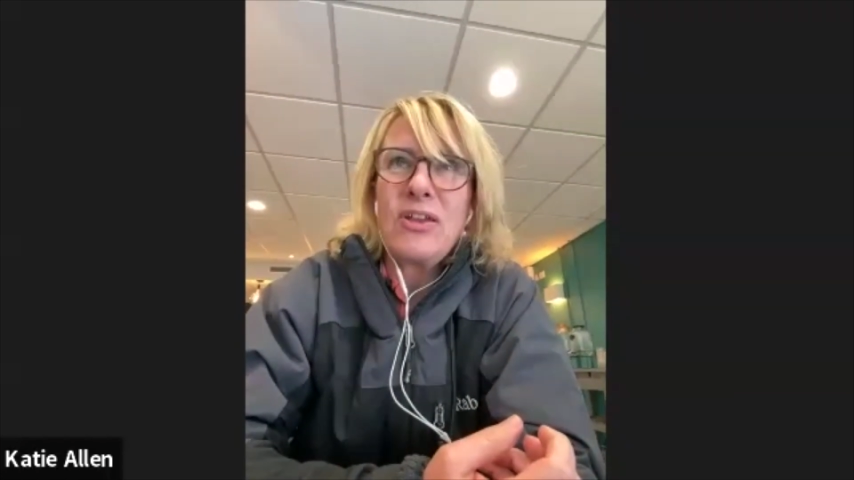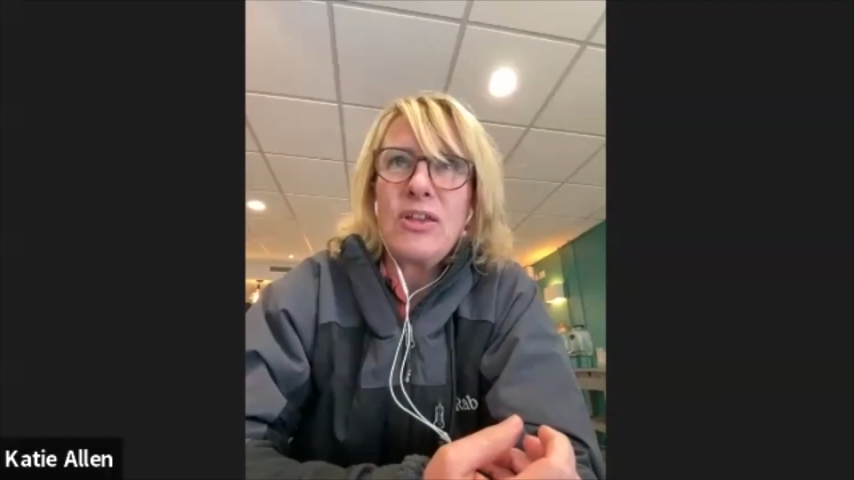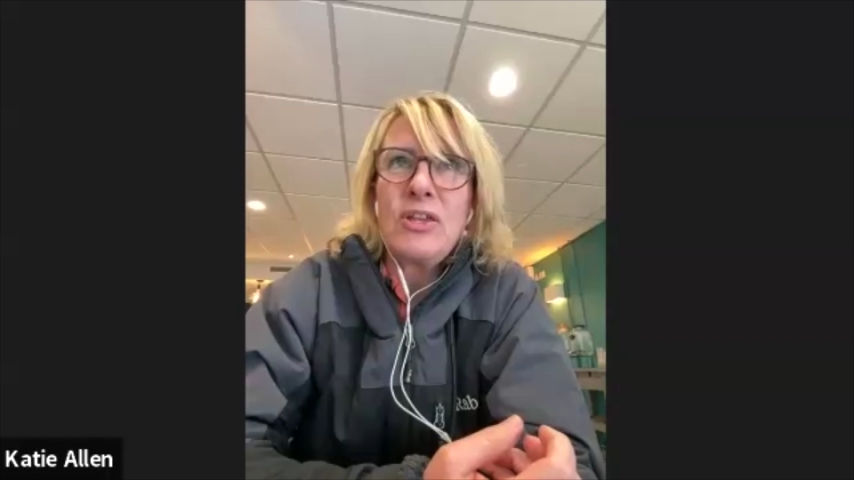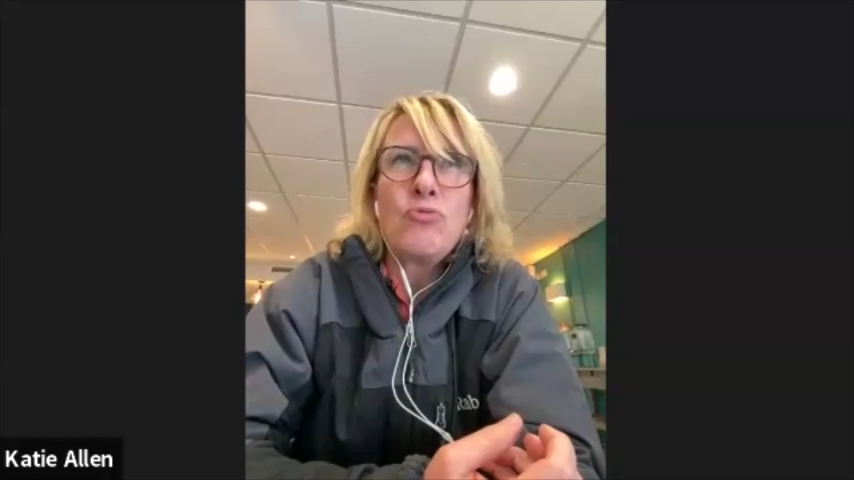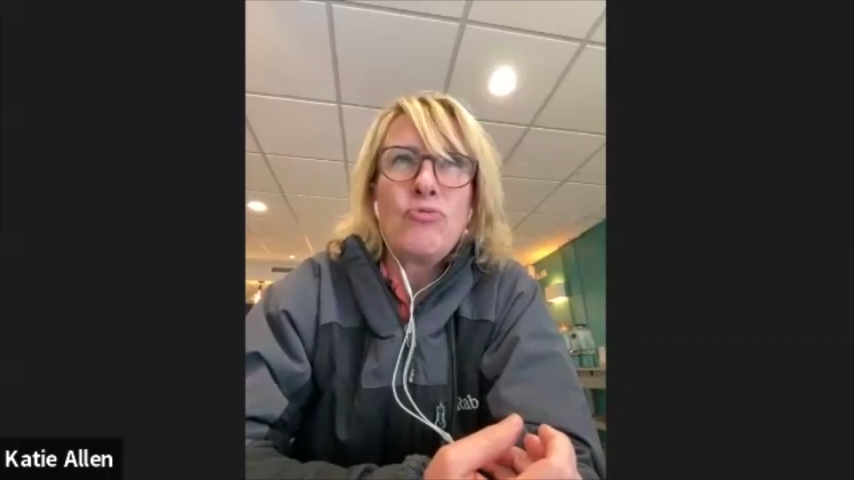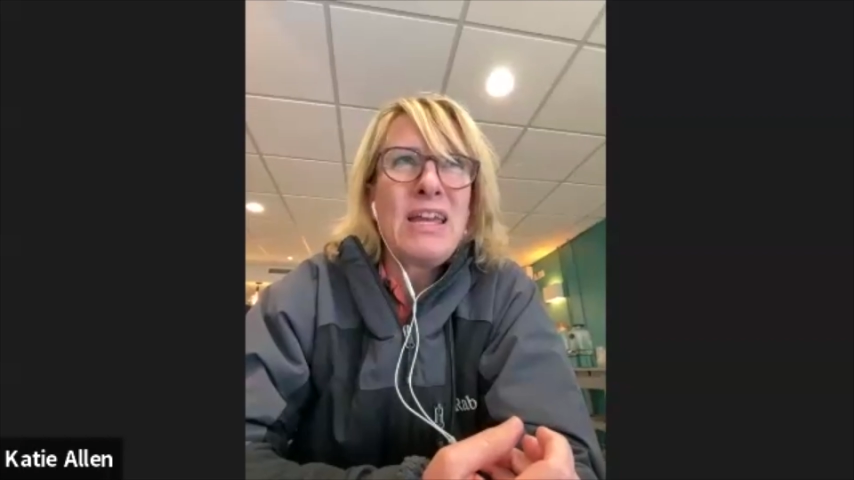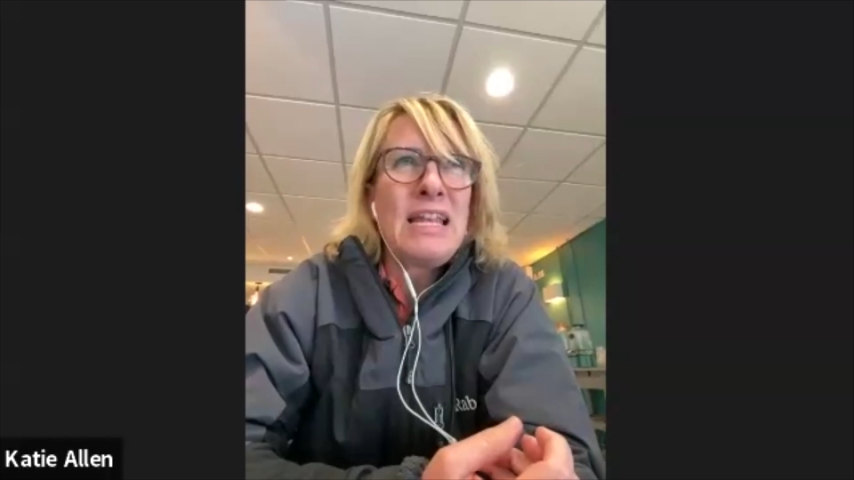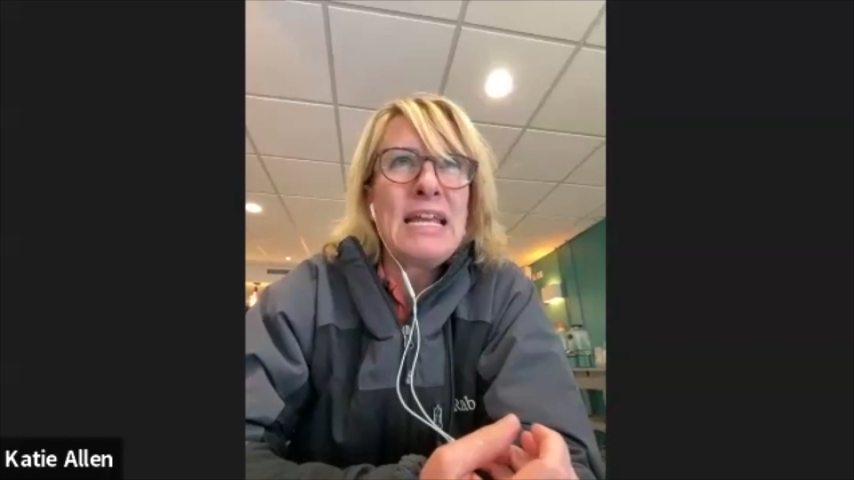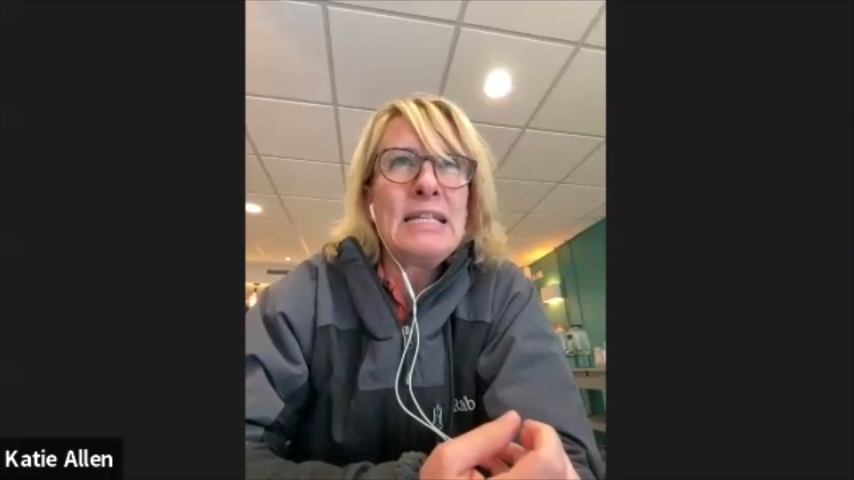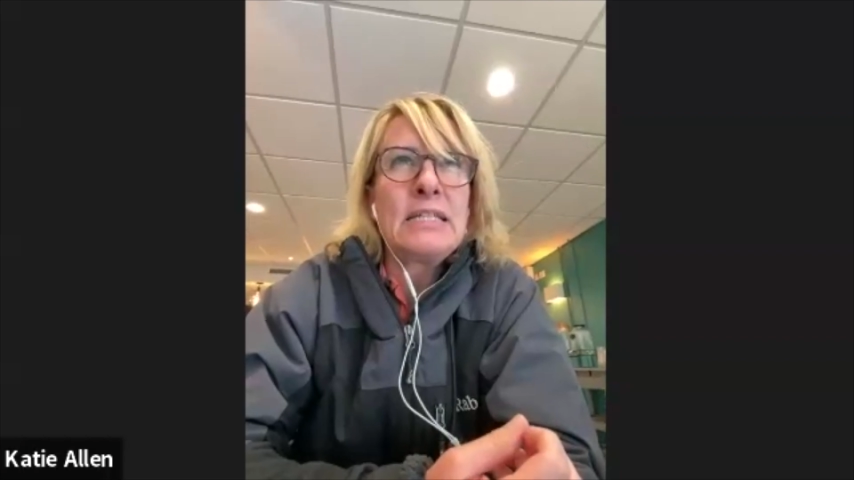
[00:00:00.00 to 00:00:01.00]

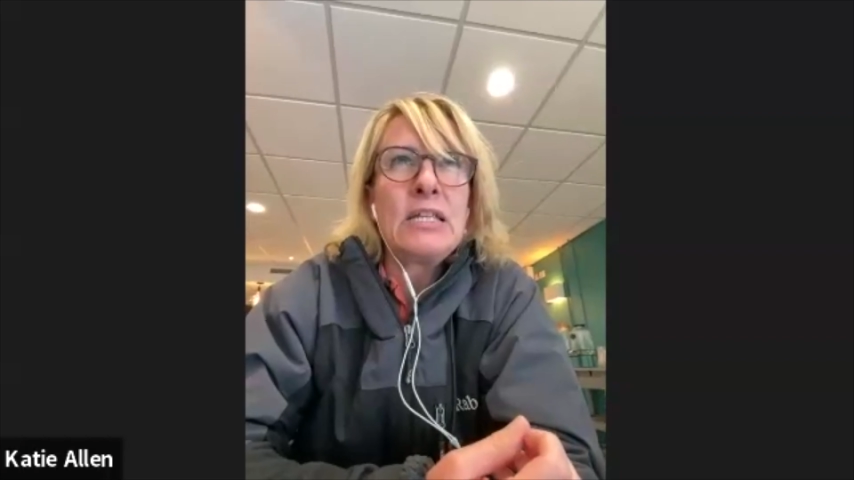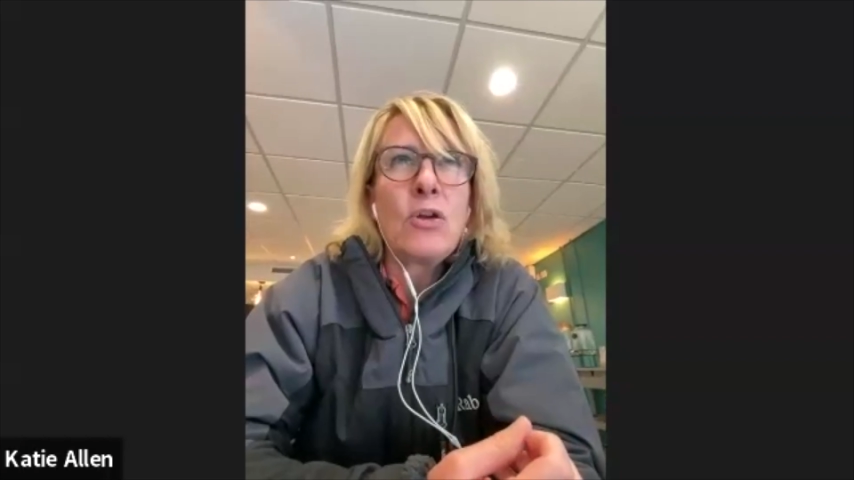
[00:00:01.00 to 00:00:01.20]
really is,